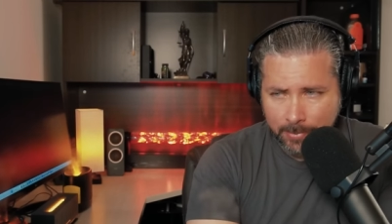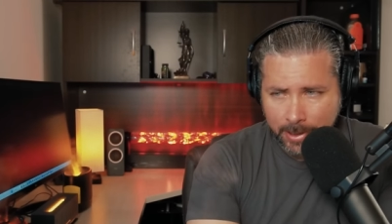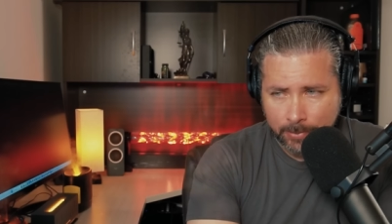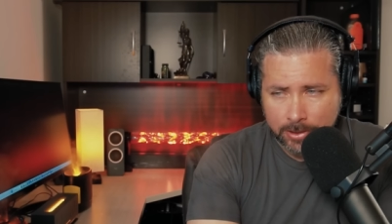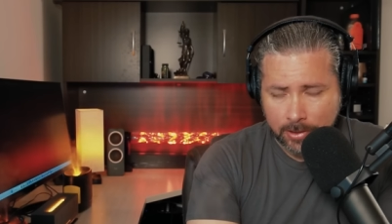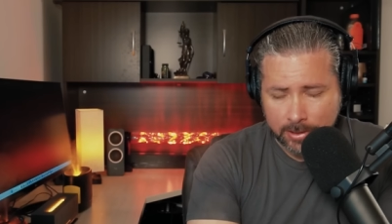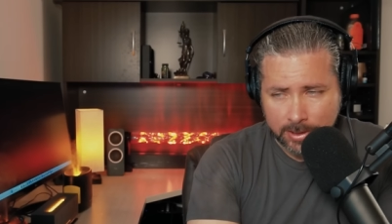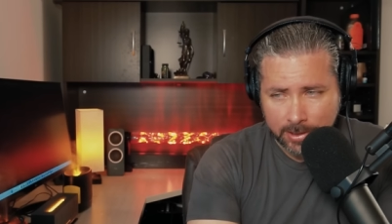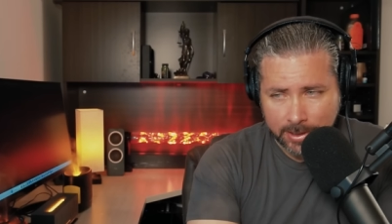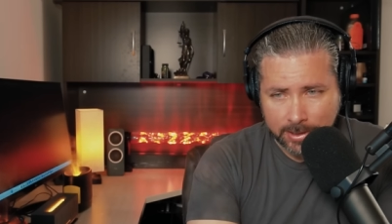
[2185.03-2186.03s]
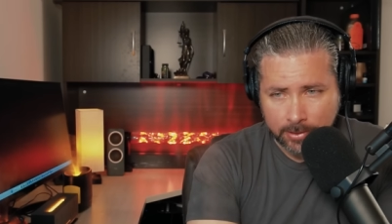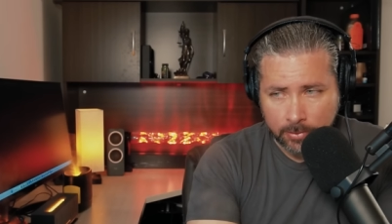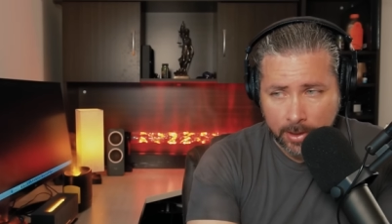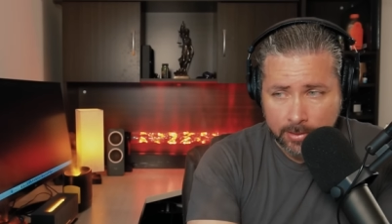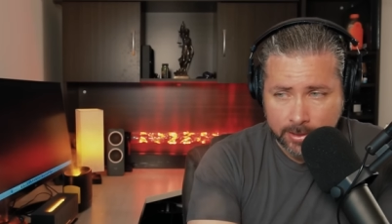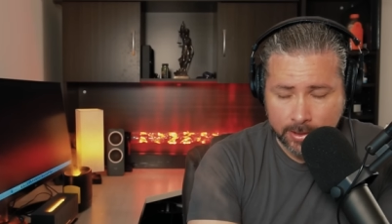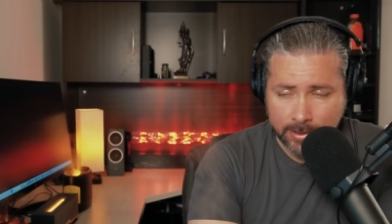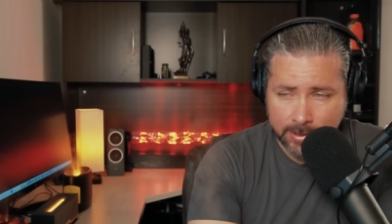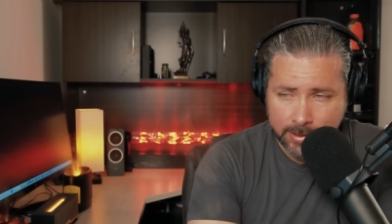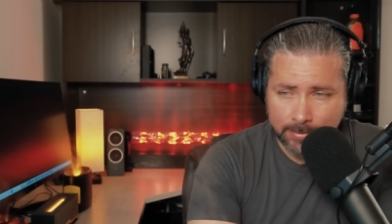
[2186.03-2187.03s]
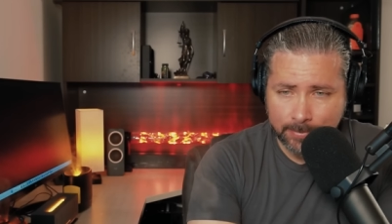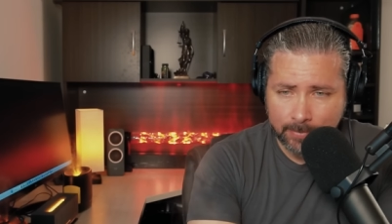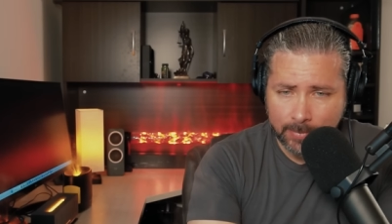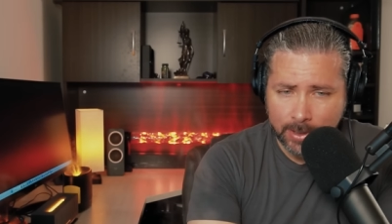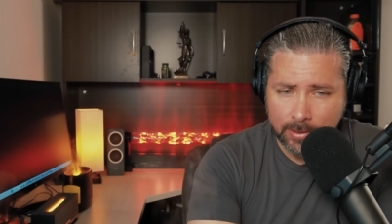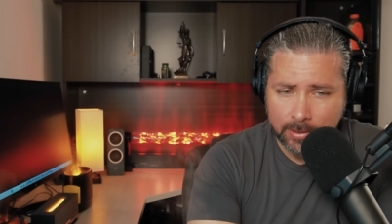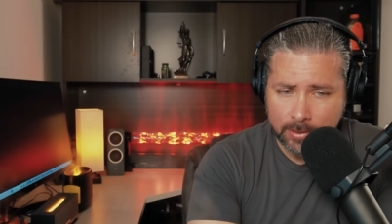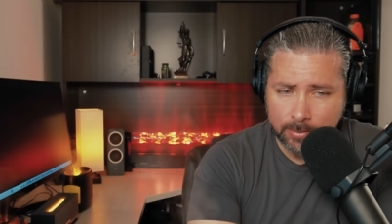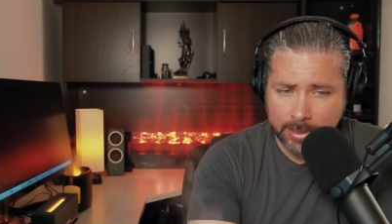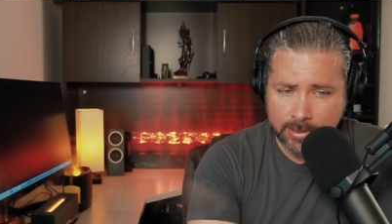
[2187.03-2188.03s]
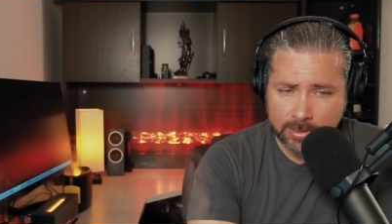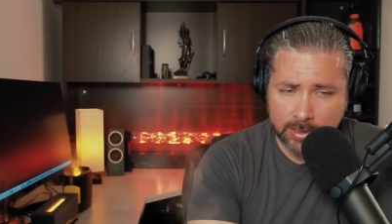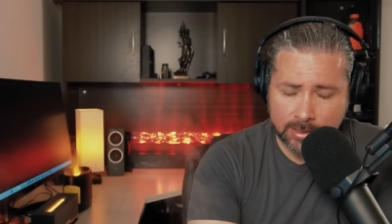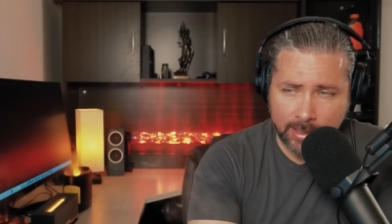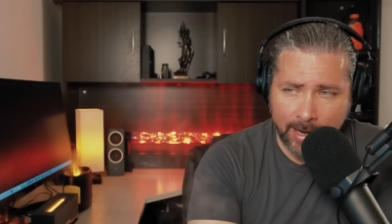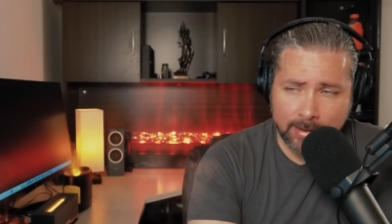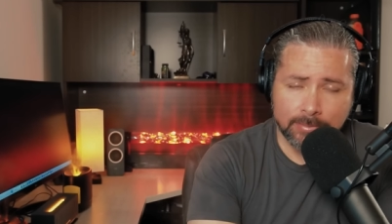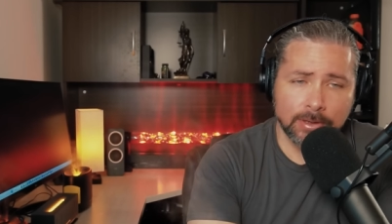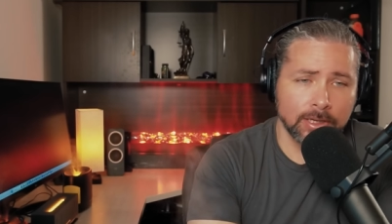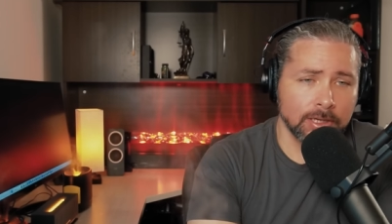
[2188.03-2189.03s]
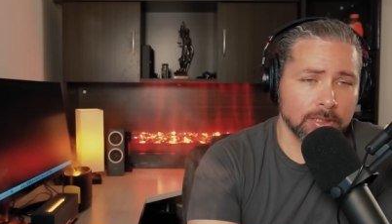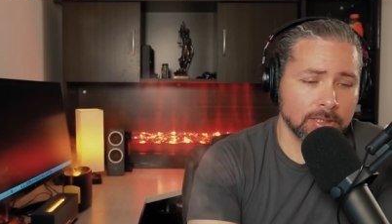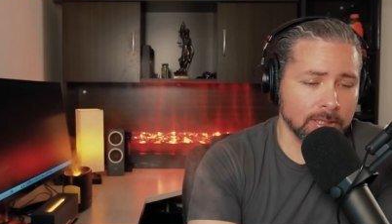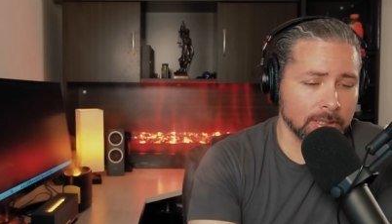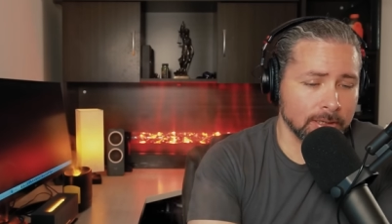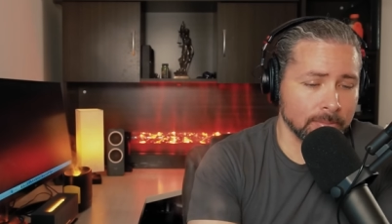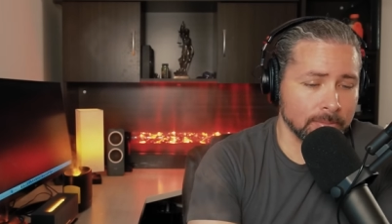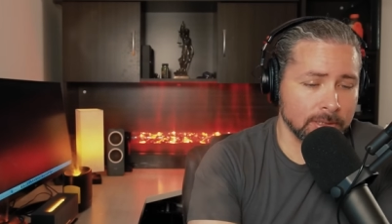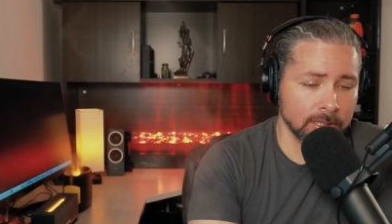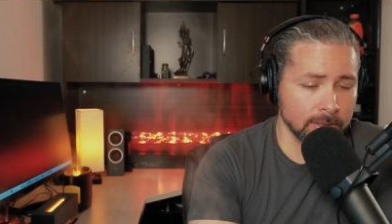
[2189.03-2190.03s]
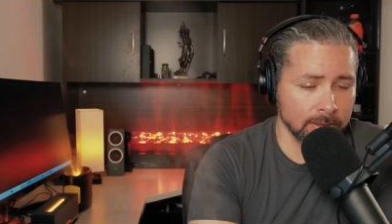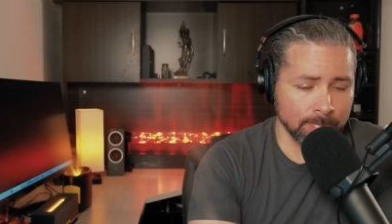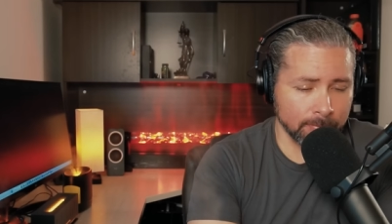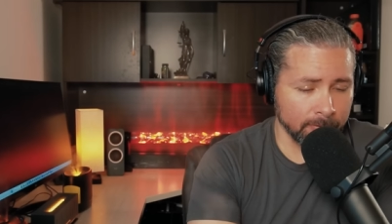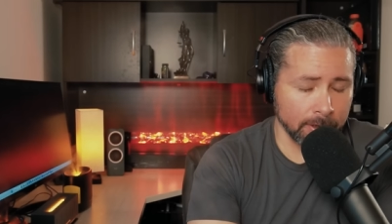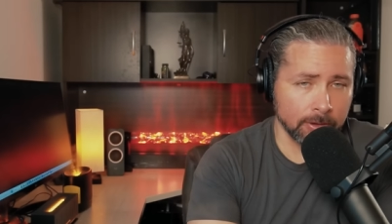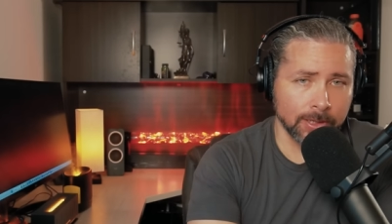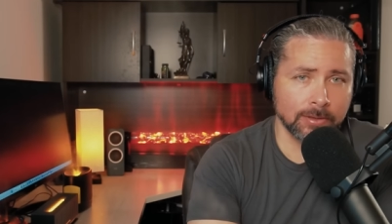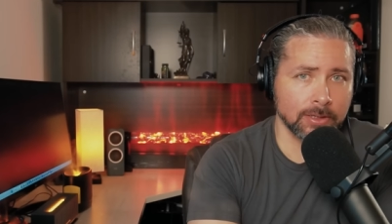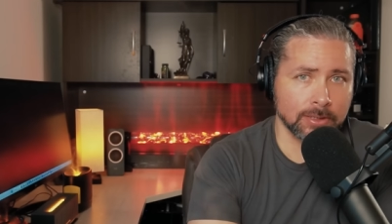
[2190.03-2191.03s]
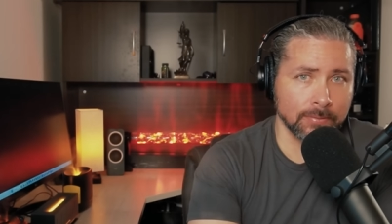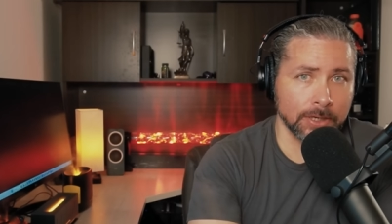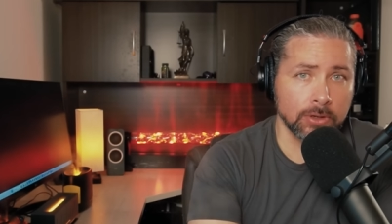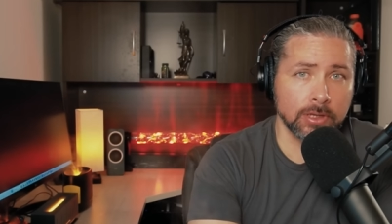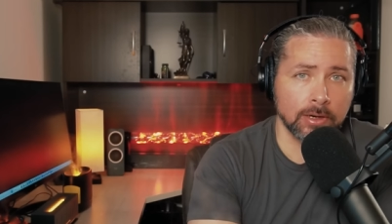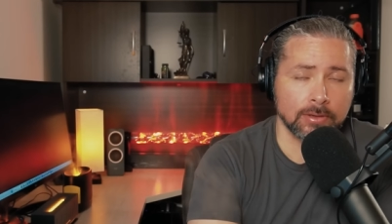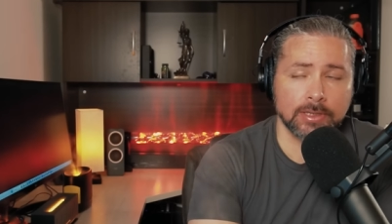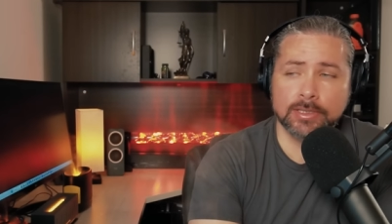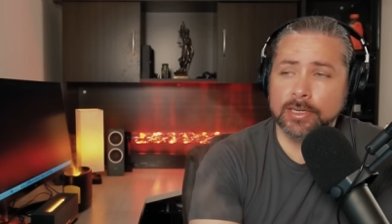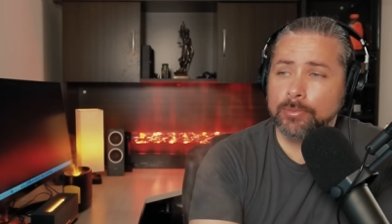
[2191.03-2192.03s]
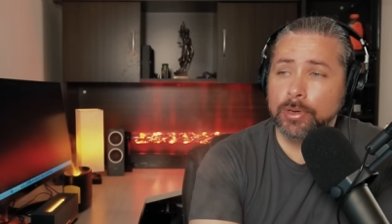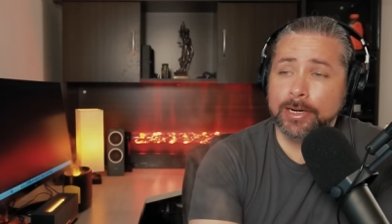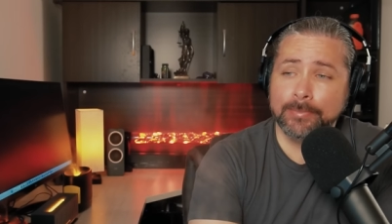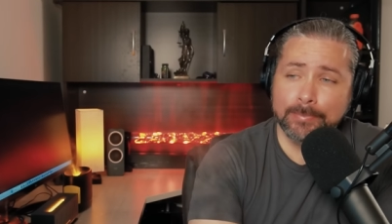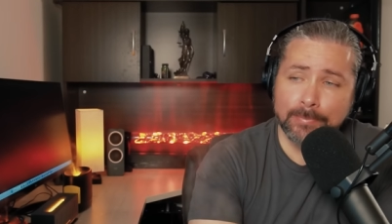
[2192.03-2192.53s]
And we talked to this neurologist who basically says, yeah, she's she's very clearly severely autistic, but